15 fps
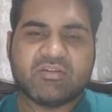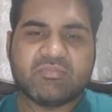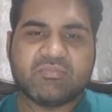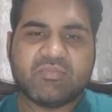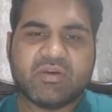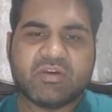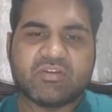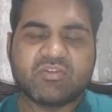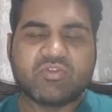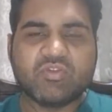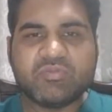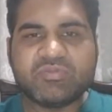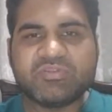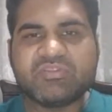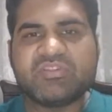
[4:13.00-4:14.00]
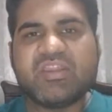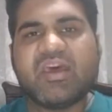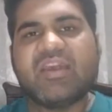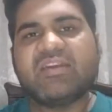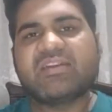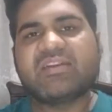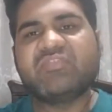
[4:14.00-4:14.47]
groups that
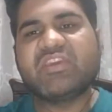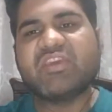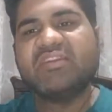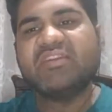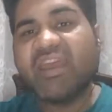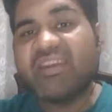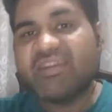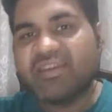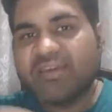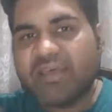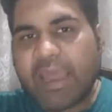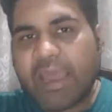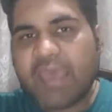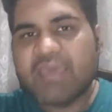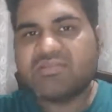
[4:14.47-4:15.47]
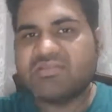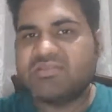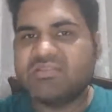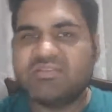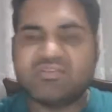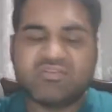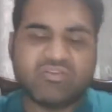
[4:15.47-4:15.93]
we can categorize
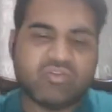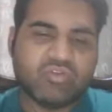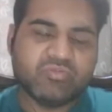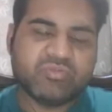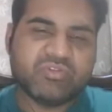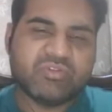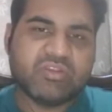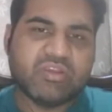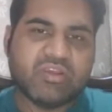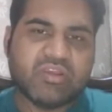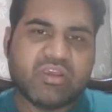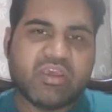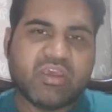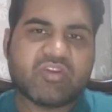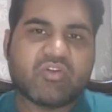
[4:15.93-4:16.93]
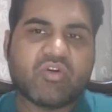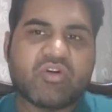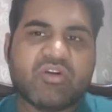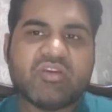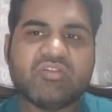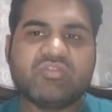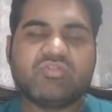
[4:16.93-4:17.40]
these groups
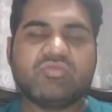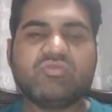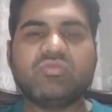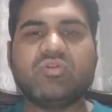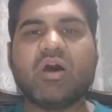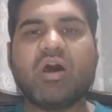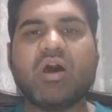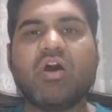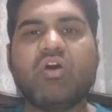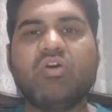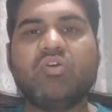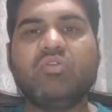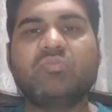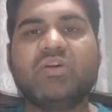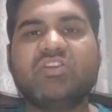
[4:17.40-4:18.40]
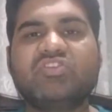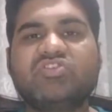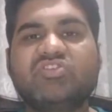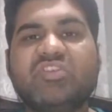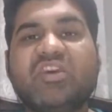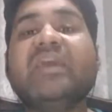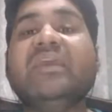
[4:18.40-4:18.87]
according to how much
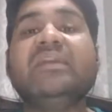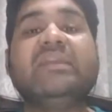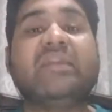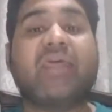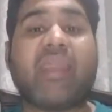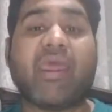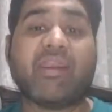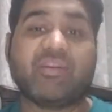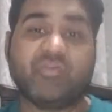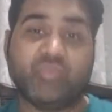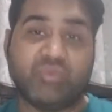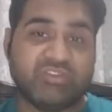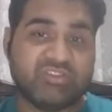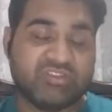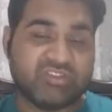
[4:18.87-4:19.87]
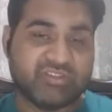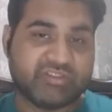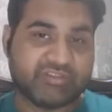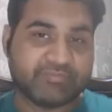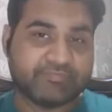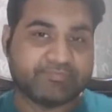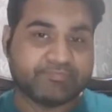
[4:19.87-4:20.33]
they interact with each other.
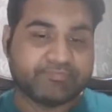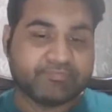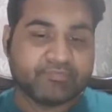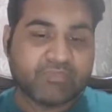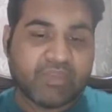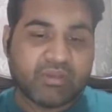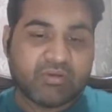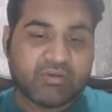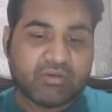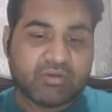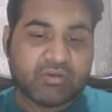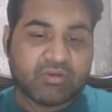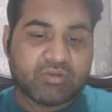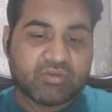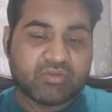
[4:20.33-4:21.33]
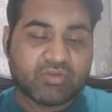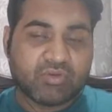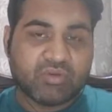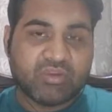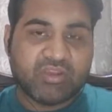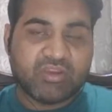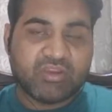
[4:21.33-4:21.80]

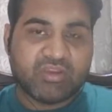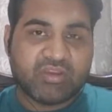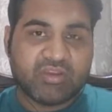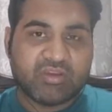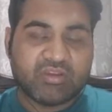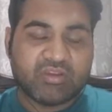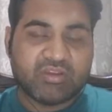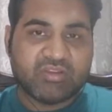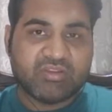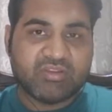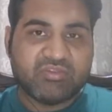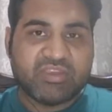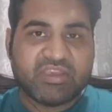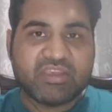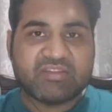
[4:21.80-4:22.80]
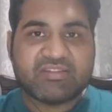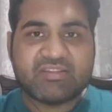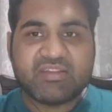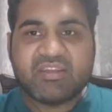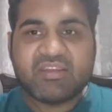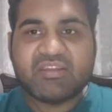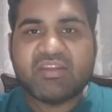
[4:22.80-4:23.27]
So we can
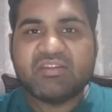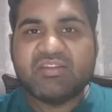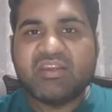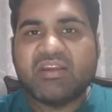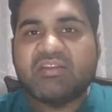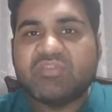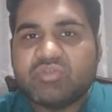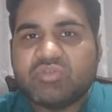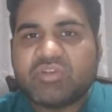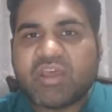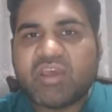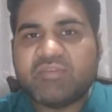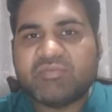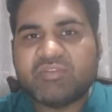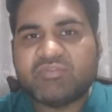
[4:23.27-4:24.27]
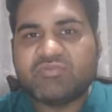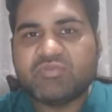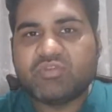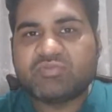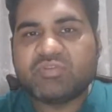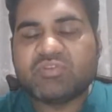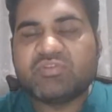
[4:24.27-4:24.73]
say that there are two types of
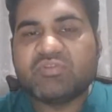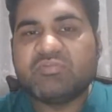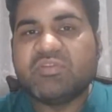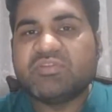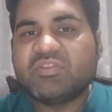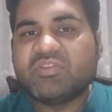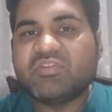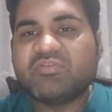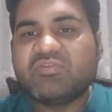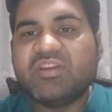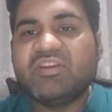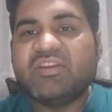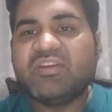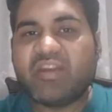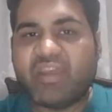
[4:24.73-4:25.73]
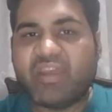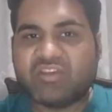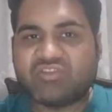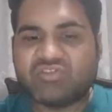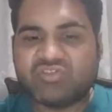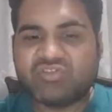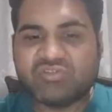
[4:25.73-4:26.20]
groups on the basis of
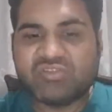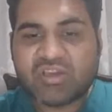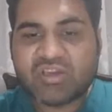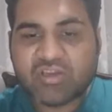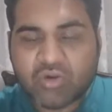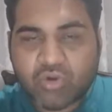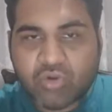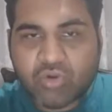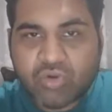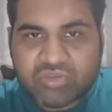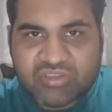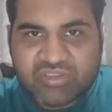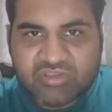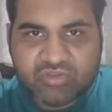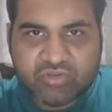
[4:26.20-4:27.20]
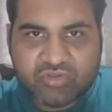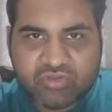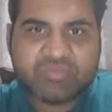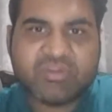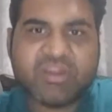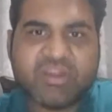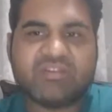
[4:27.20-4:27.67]
interaction. The closer
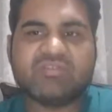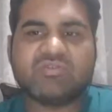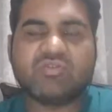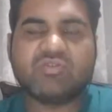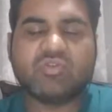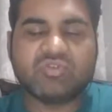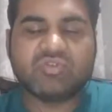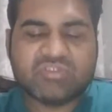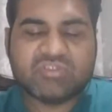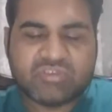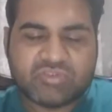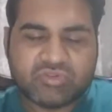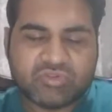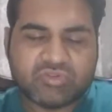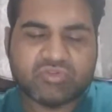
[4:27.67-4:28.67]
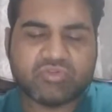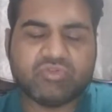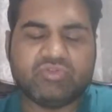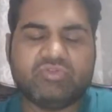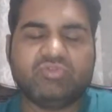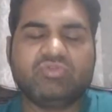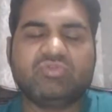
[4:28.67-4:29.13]
group that is closer to you,
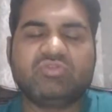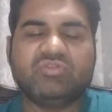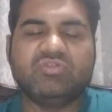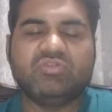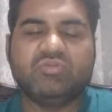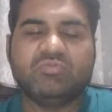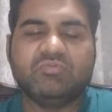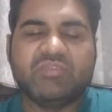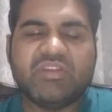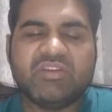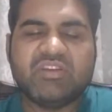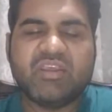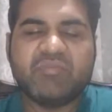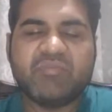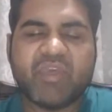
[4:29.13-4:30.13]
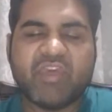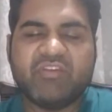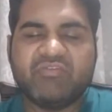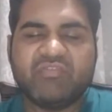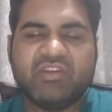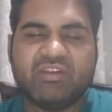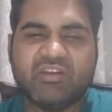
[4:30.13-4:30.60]
you meet them
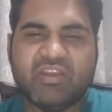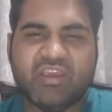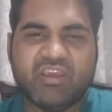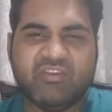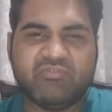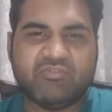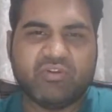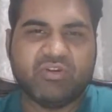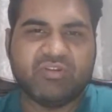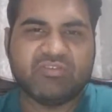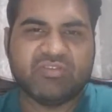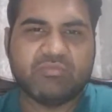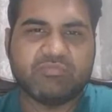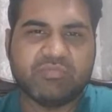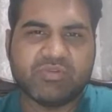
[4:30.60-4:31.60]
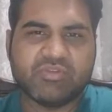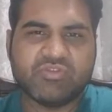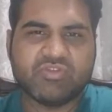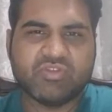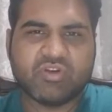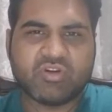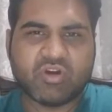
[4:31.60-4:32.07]
every day. For example,
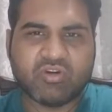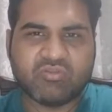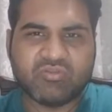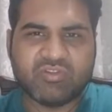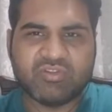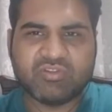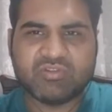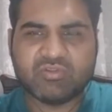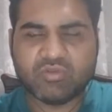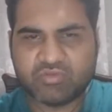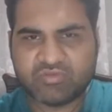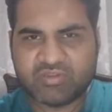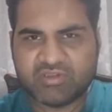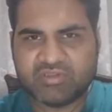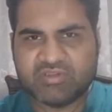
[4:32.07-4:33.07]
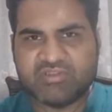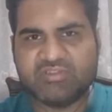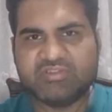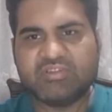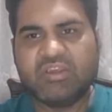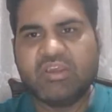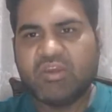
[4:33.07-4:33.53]
your office
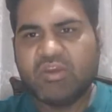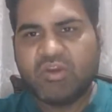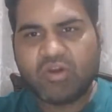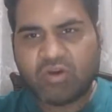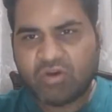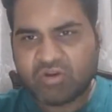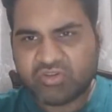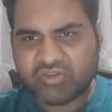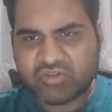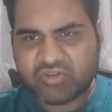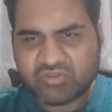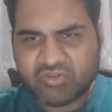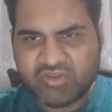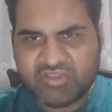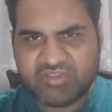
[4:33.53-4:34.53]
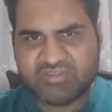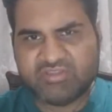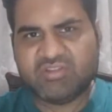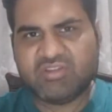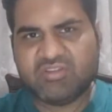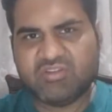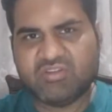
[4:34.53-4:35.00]
co-workers or your colleagues
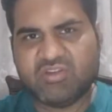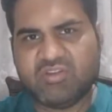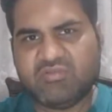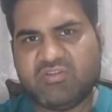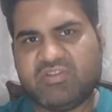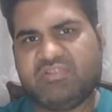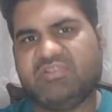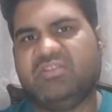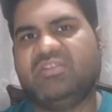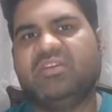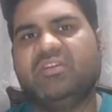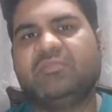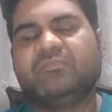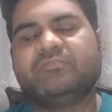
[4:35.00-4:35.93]
in the university,